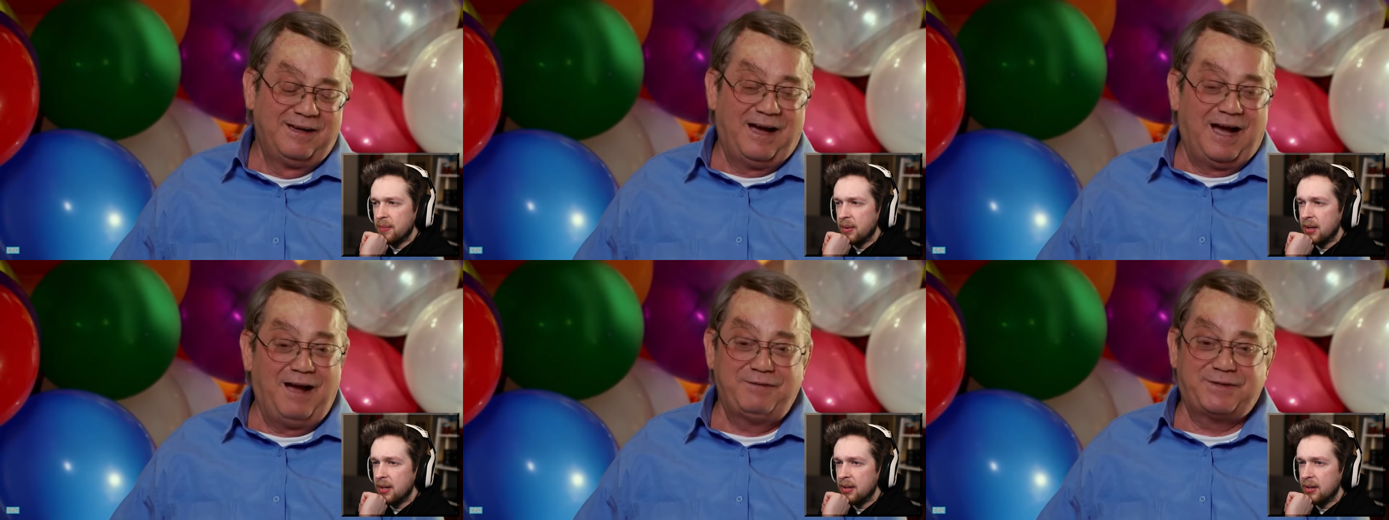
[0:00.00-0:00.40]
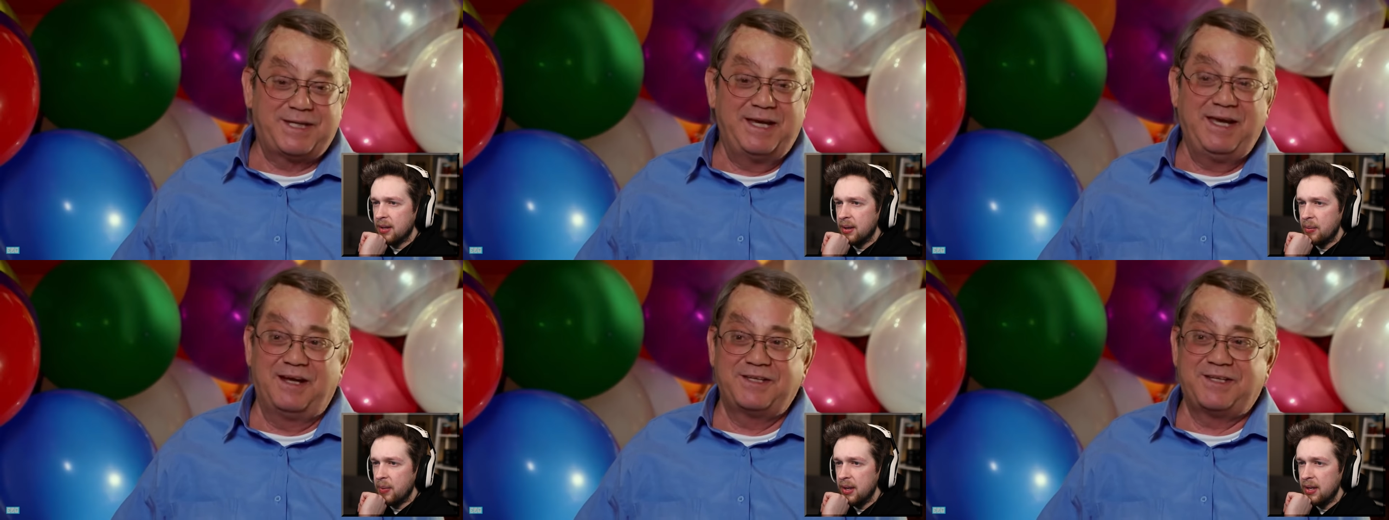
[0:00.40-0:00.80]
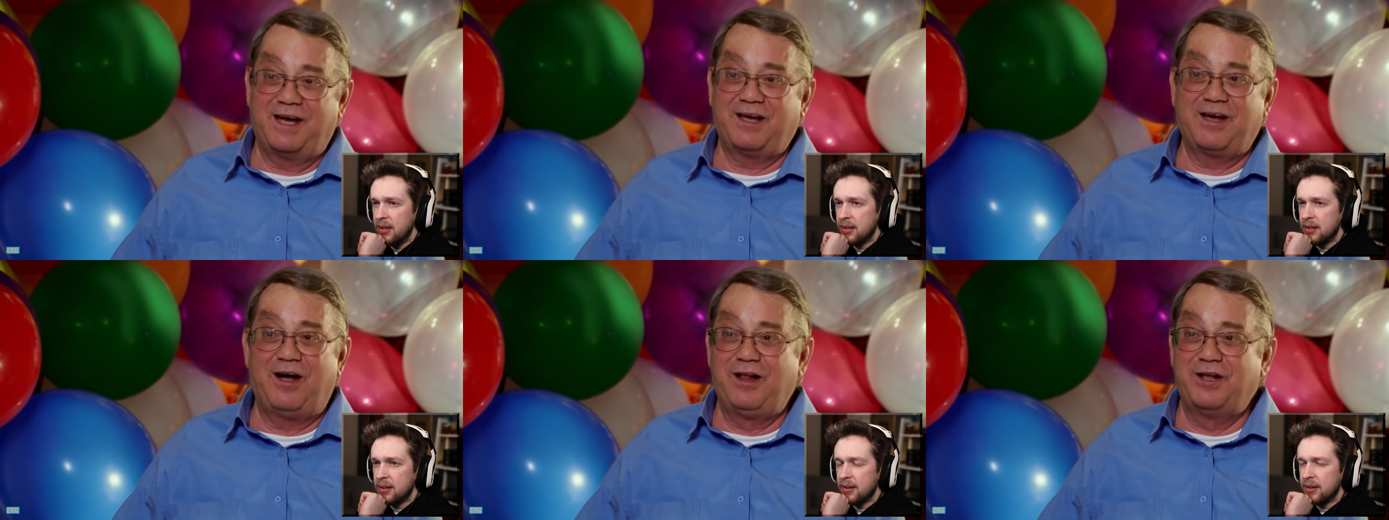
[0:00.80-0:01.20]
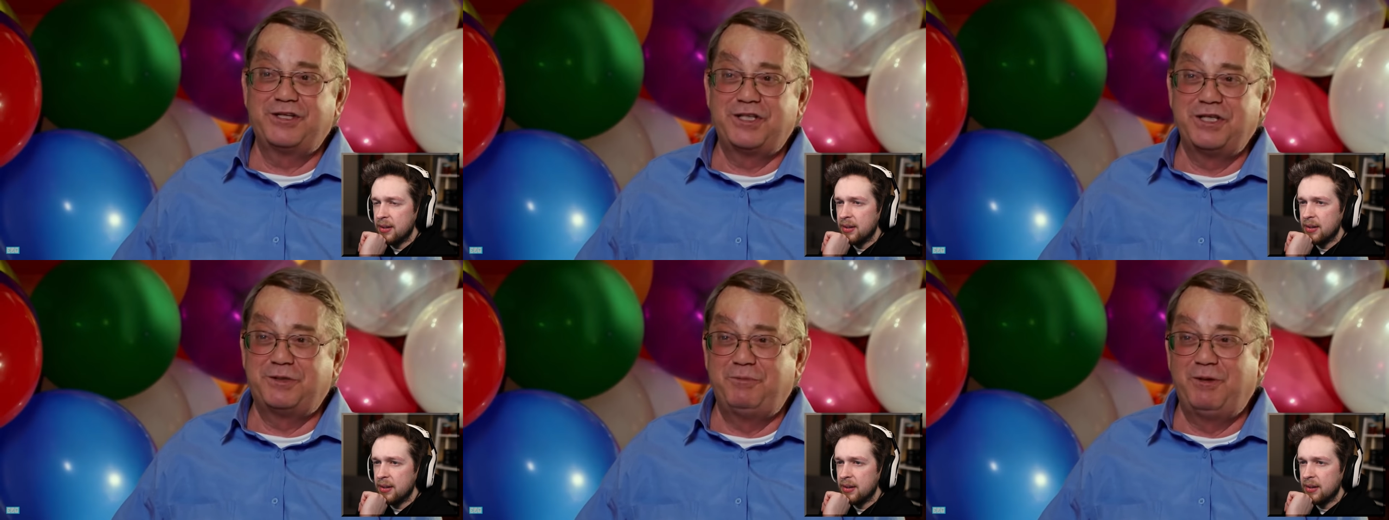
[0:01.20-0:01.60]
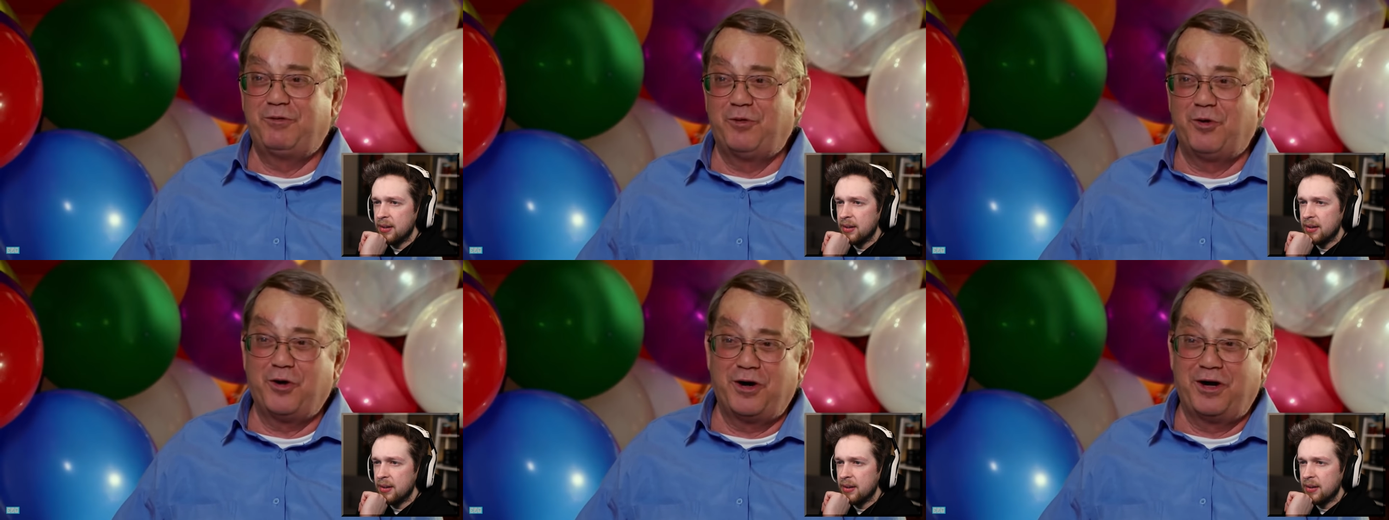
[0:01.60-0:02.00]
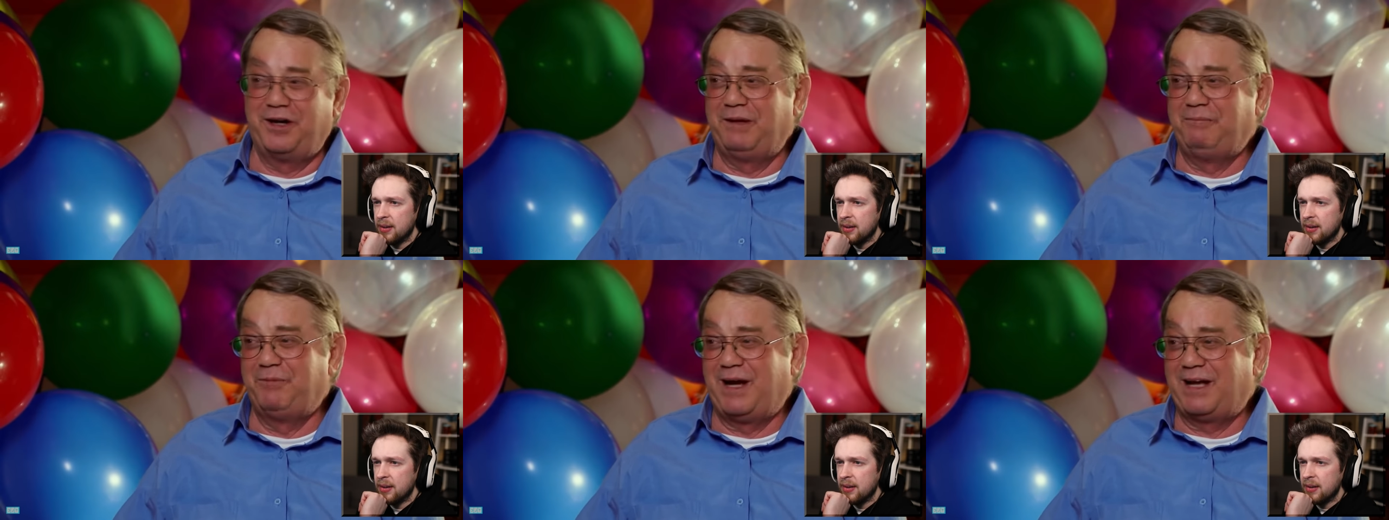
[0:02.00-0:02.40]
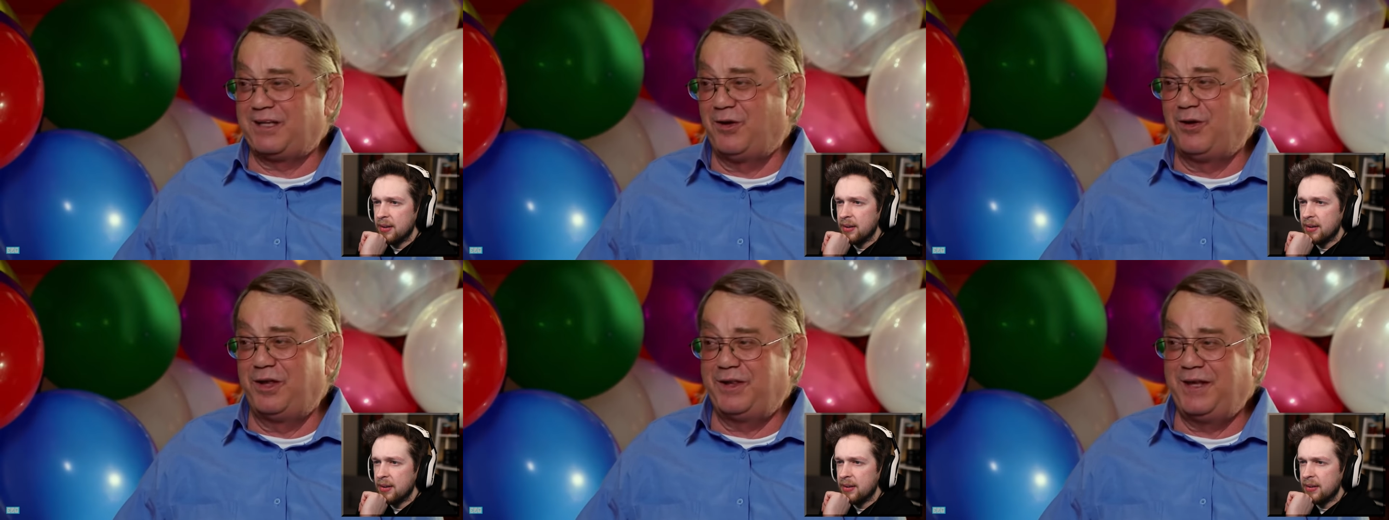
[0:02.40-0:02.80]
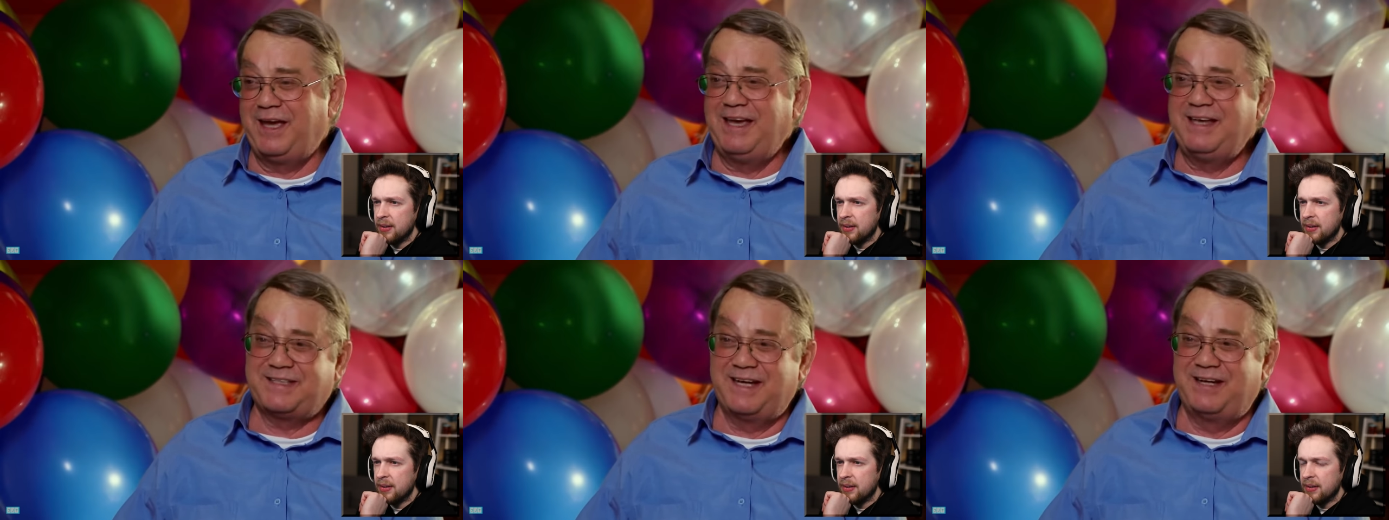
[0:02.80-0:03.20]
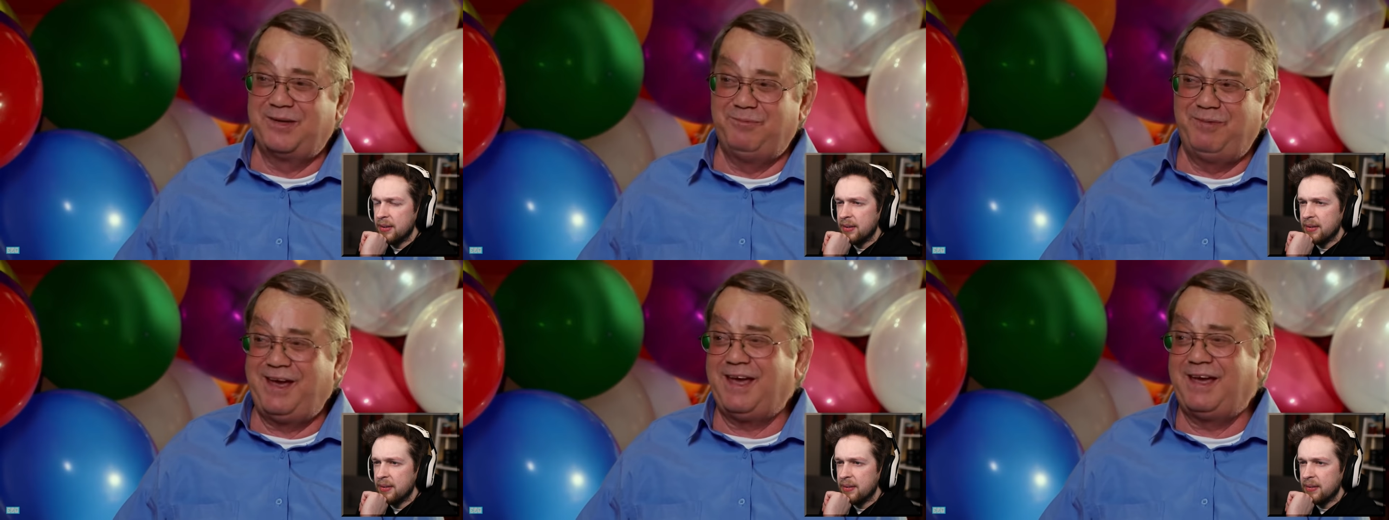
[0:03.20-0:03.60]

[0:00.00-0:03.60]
Speaker 1: But I've seen will? a psychologist before, and about the only thing he said to